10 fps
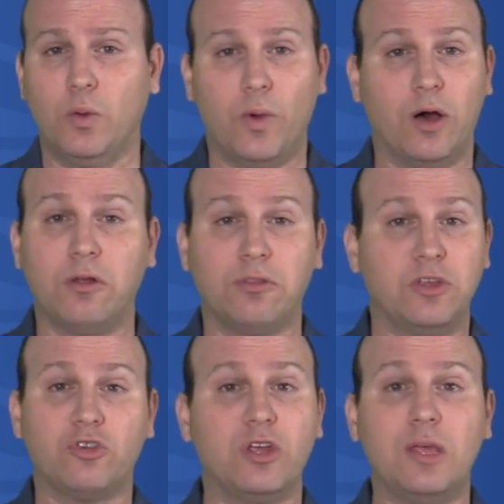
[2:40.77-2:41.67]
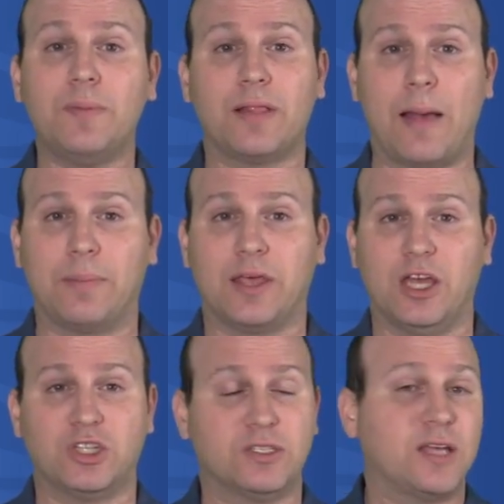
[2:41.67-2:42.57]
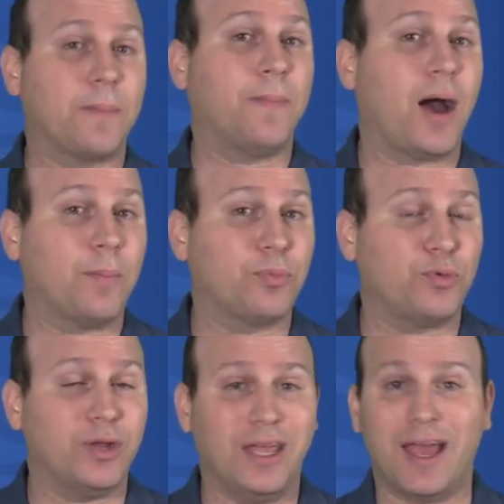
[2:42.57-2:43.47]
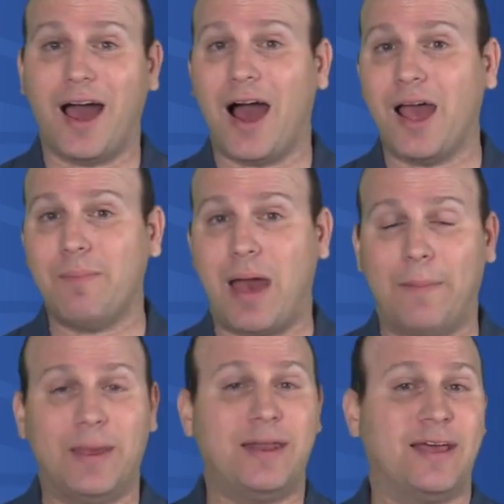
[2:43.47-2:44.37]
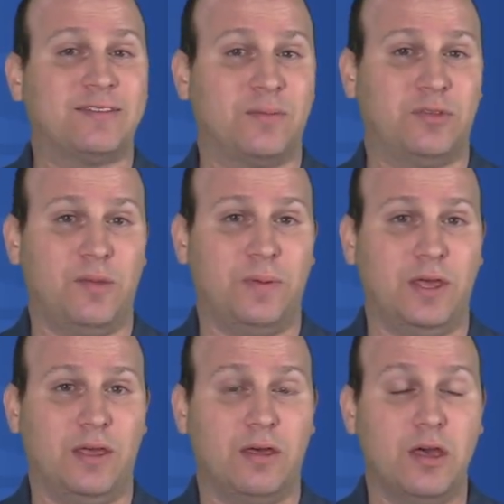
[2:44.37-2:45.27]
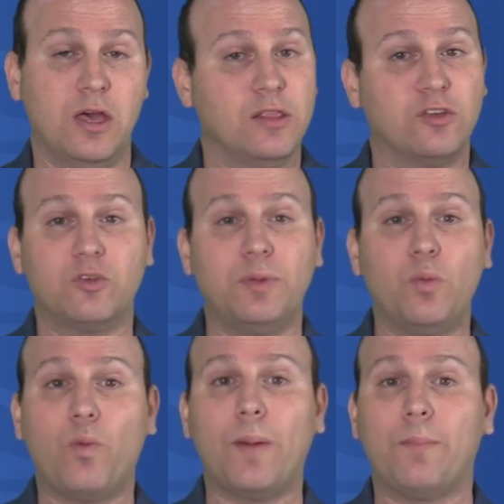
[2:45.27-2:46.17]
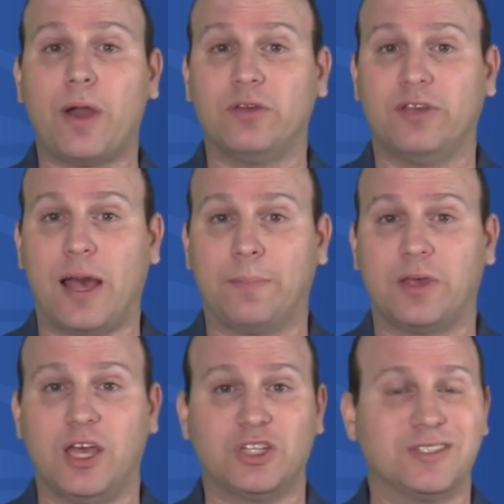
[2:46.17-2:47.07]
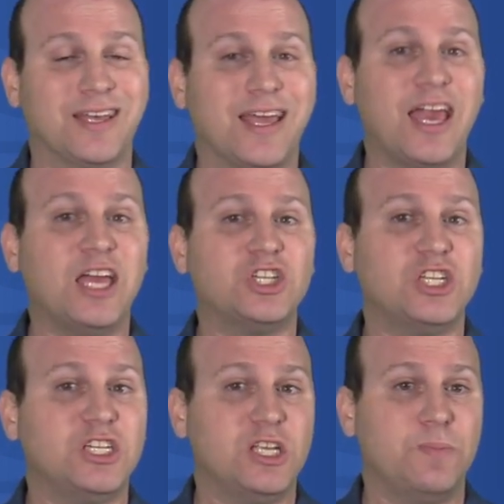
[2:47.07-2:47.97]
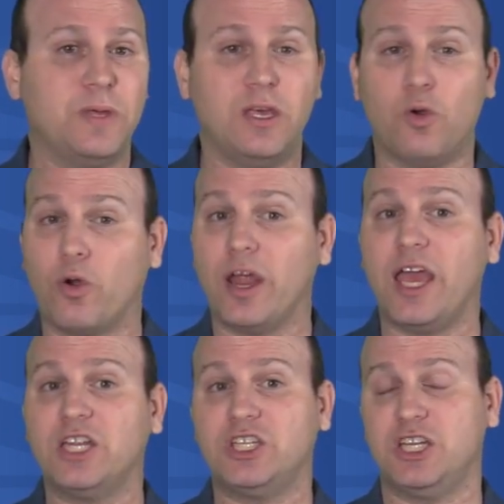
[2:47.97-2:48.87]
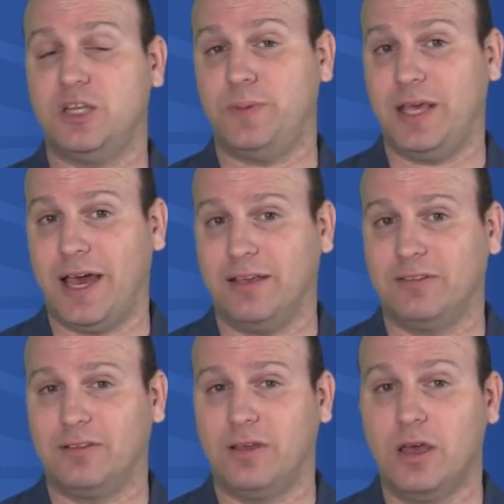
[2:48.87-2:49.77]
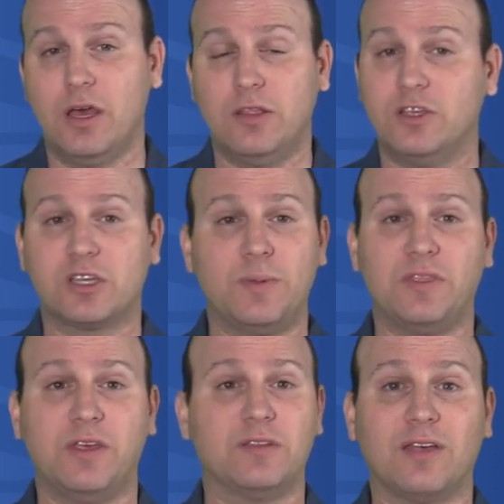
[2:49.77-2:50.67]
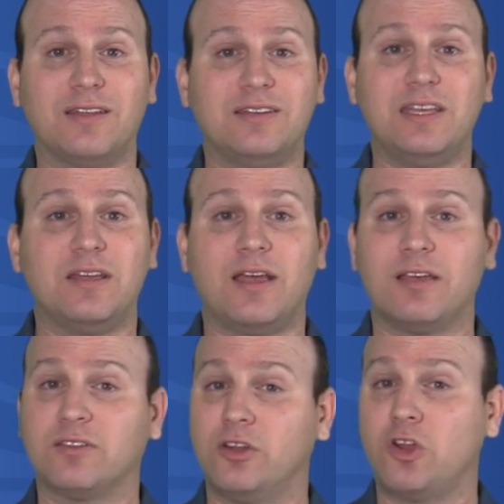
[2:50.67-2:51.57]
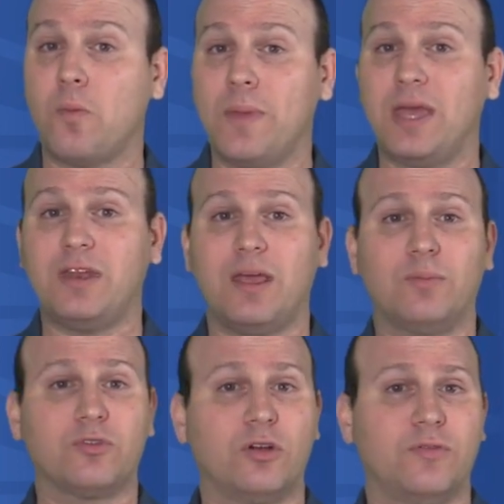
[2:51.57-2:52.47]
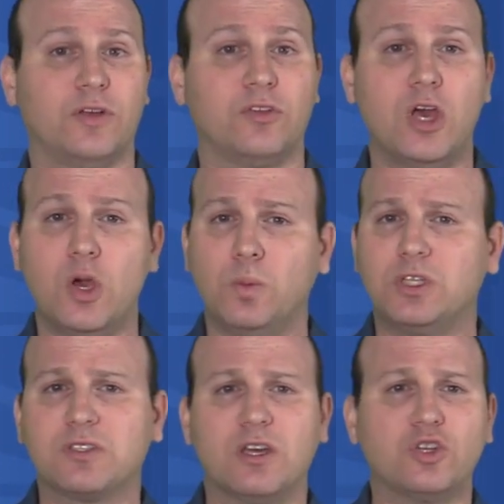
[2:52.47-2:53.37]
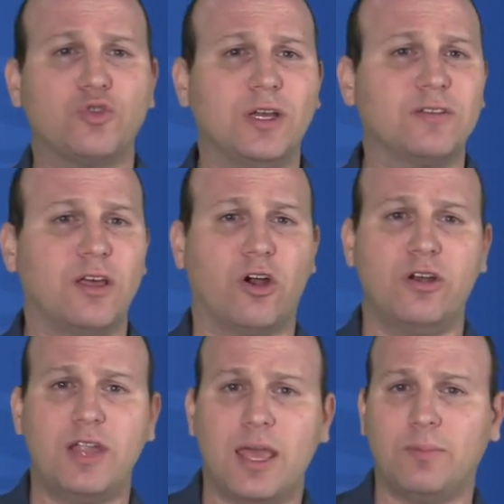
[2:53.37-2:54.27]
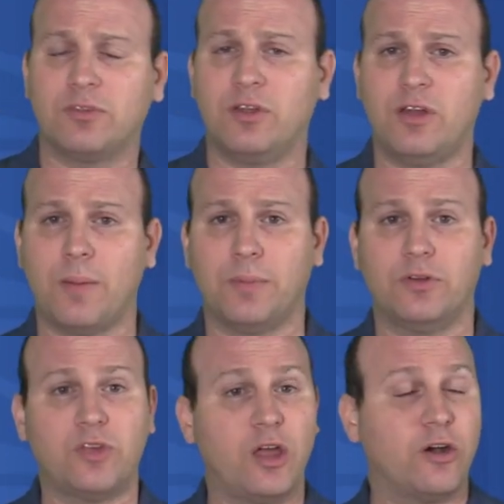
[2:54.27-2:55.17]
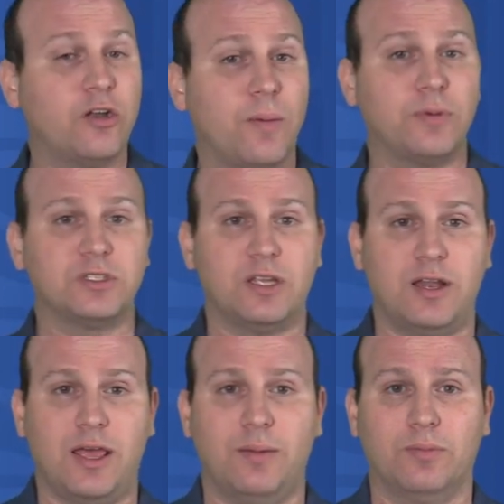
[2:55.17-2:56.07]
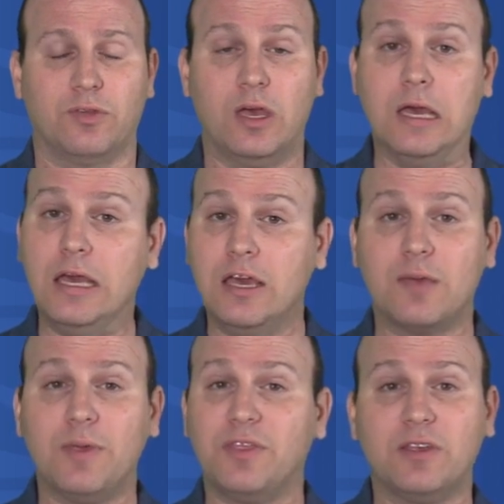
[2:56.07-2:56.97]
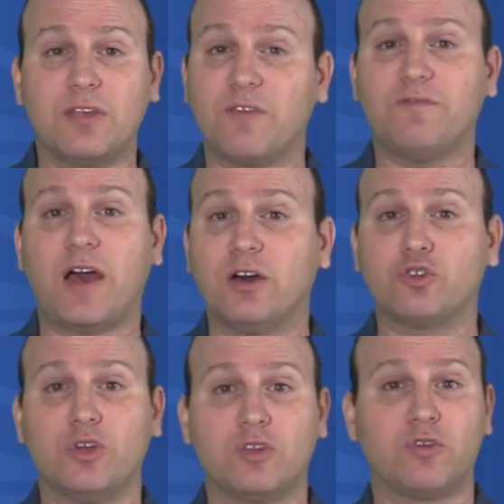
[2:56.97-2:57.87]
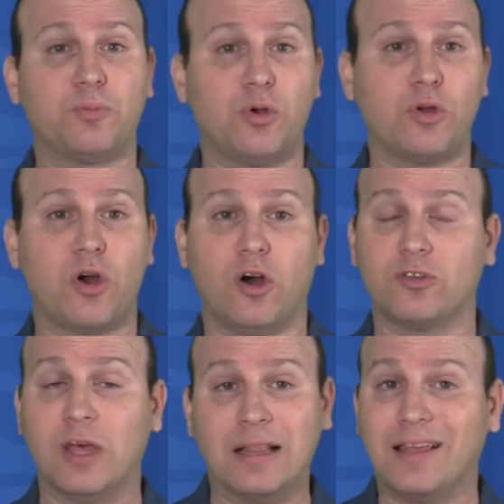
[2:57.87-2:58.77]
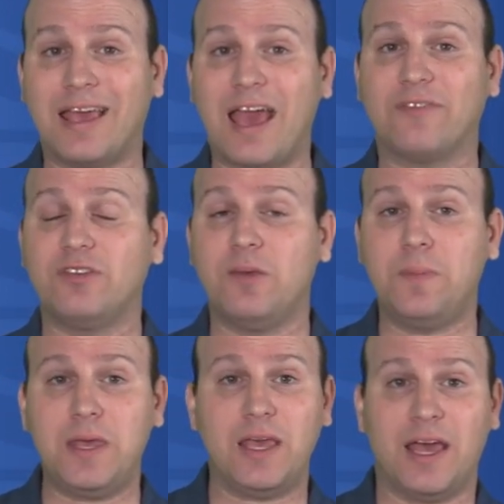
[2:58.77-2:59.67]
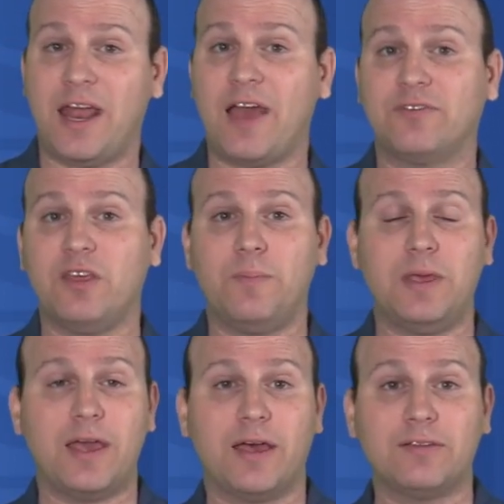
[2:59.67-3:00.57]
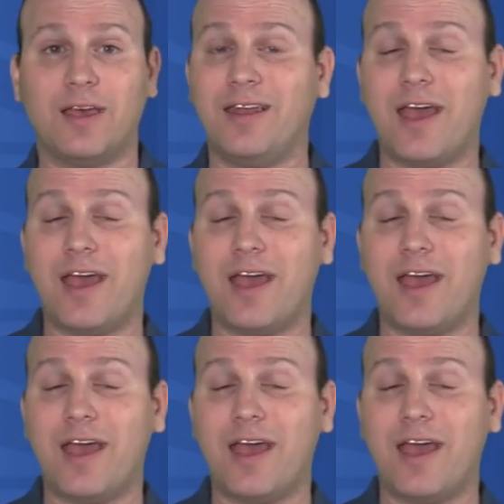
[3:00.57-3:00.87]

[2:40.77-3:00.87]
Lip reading: Well, these are email applications like POP3, IMAP, and SMTP. This would be web browsing applications like HTTP or HTTPS. This could be things like DNS, the domain name service, which is going to translate our names to numbers and our numbers to names. It can be things like file transfer protocols like FTP and FTPS and